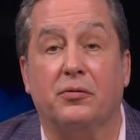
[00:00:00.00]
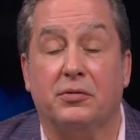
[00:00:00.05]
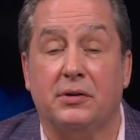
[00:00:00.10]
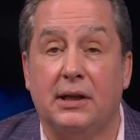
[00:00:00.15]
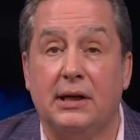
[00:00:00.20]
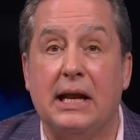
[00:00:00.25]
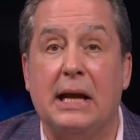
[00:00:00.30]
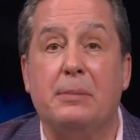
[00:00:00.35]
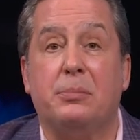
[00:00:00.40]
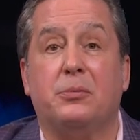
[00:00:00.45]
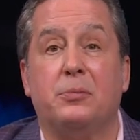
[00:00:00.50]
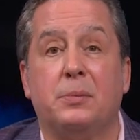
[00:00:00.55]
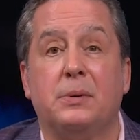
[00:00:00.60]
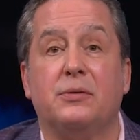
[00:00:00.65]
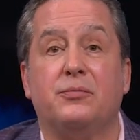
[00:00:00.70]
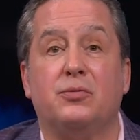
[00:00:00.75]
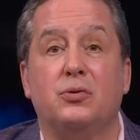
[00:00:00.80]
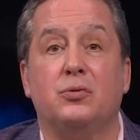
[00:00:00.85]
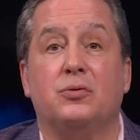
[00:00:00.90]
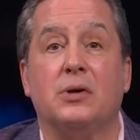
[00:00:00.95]
And that happened to me a
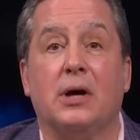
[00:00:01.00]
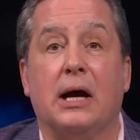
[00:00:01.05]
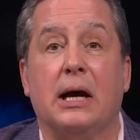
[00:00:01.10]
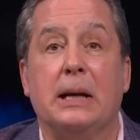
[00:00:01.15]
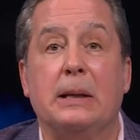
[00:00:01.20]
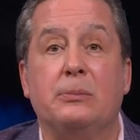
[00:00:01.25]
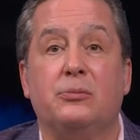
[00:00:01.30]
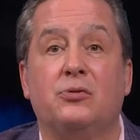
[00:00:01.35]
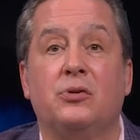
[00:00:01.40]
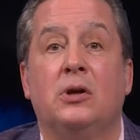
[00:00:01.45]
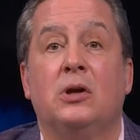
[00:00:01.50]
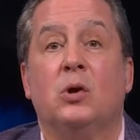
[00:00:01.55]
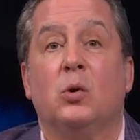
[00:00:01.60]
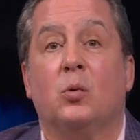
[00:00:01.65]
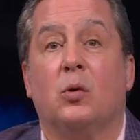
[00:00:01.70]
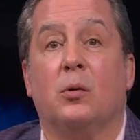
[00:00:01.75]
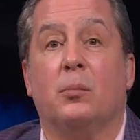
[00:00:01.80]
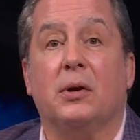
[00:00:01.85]
few times where